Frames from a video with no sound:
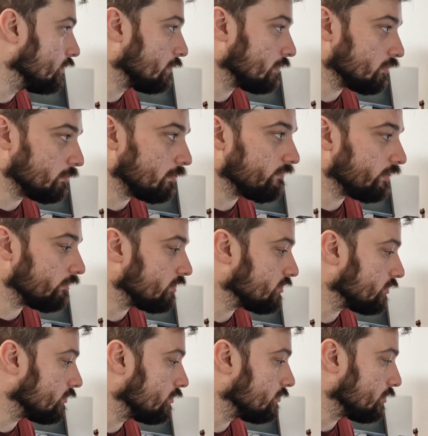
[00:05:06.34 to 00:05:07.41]
which will be very
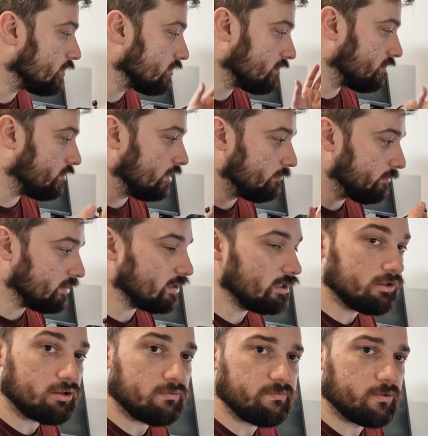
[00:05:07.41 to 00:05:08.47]
soon, because I'm actually
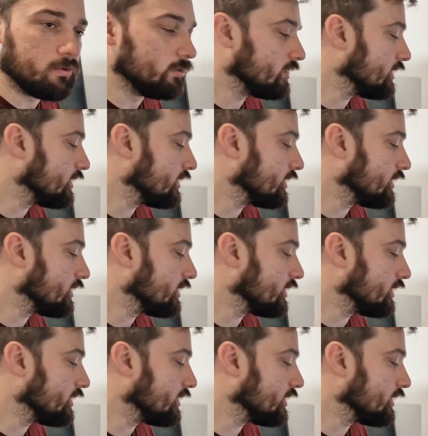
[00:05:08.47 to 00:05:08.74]
looking forward to